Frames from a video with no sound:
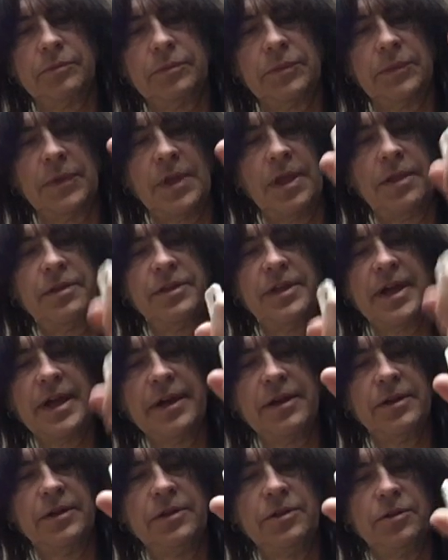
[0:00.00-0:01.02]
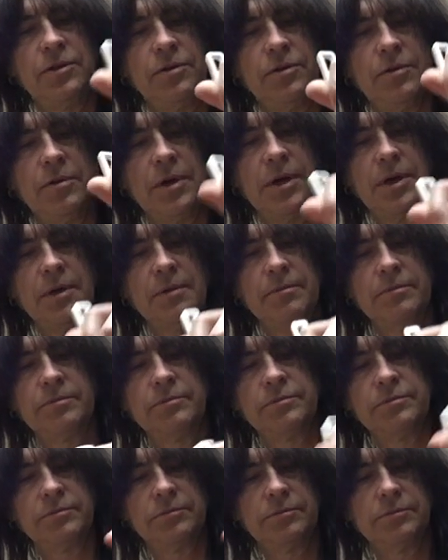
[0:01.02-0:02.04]
another thing I could do
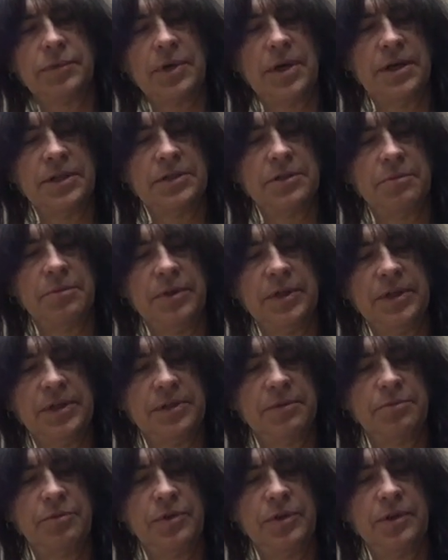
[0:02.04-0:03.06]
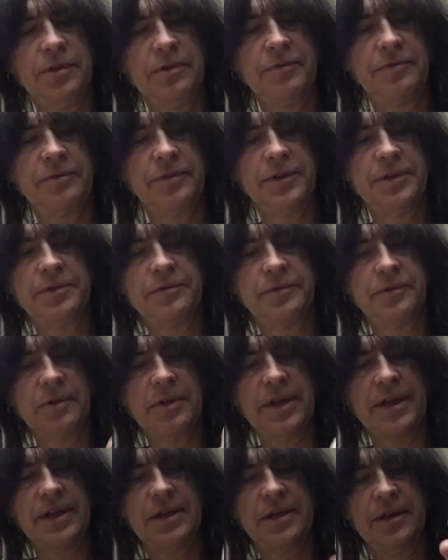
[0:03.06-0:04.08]
possibly is put it in the fridge for
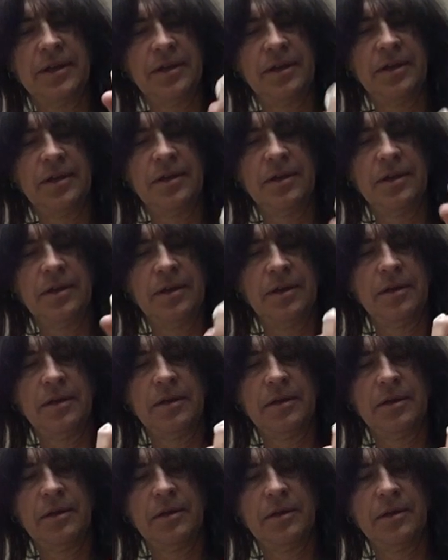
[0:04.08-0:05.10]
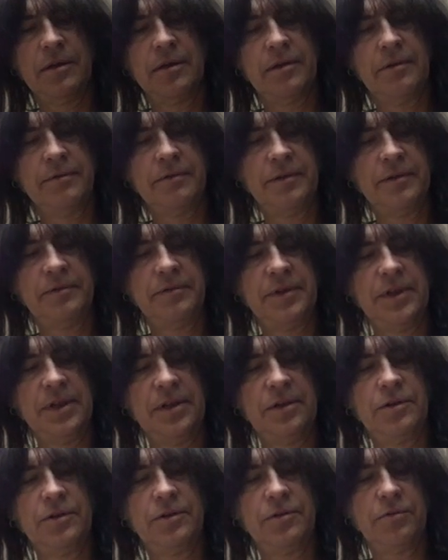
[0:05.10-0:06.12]
like
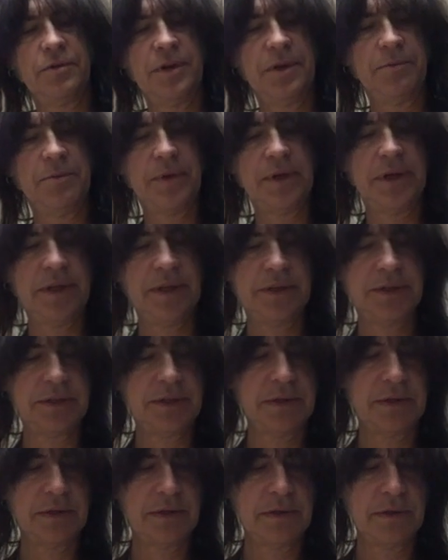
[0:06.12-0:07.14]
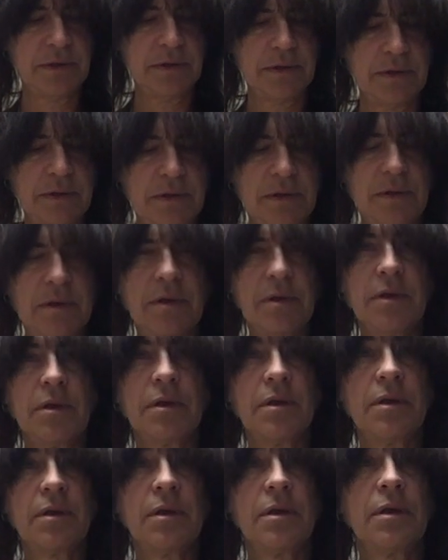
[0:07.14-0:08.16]
15 or 20 minutes.
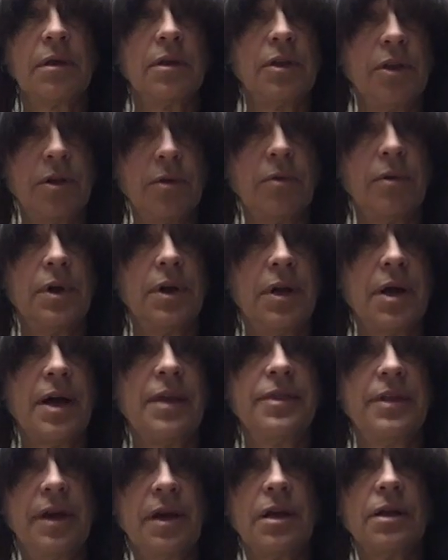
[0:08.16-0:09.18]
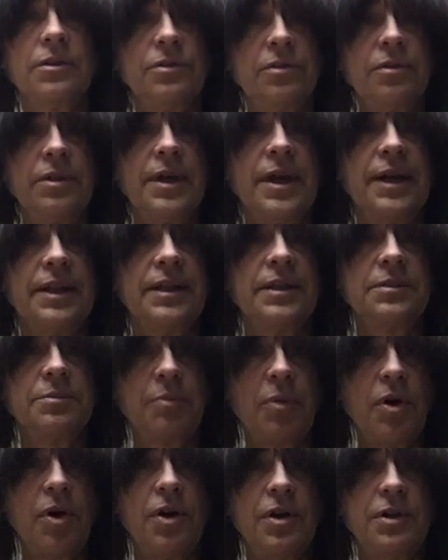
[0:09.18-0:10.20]
You know what? I think I'll do that. Let's
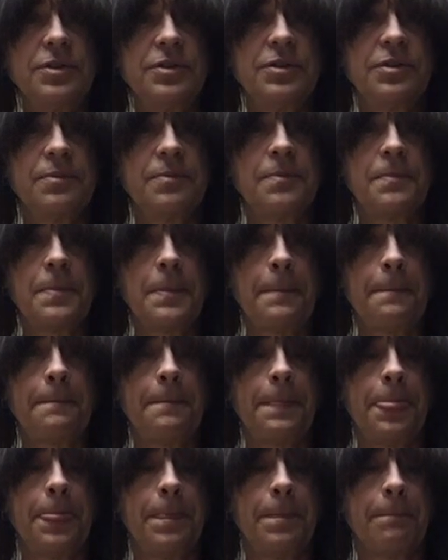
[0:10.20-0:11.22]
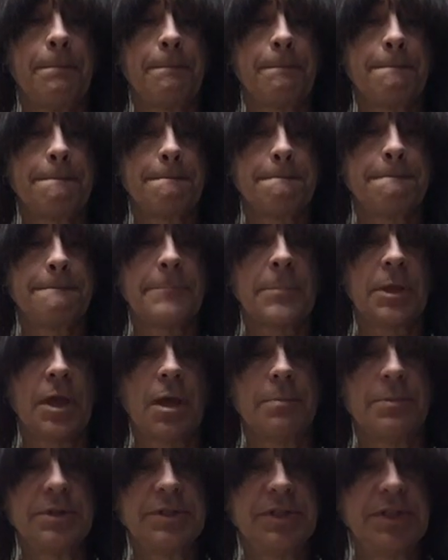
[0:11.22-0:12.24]
pause.
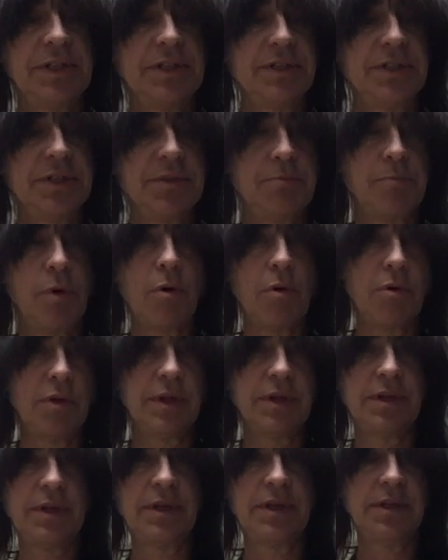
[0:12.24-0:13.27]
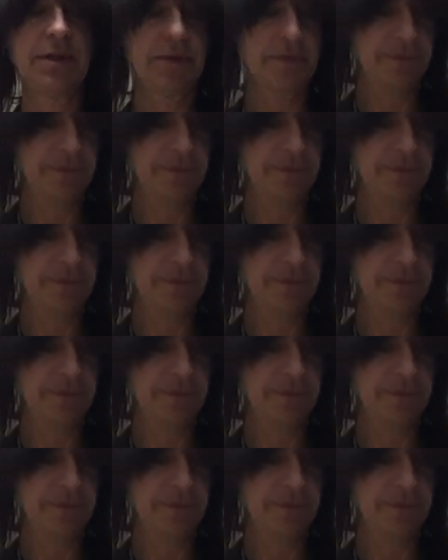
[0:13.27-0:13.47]
I'm gonna stick this bowl in the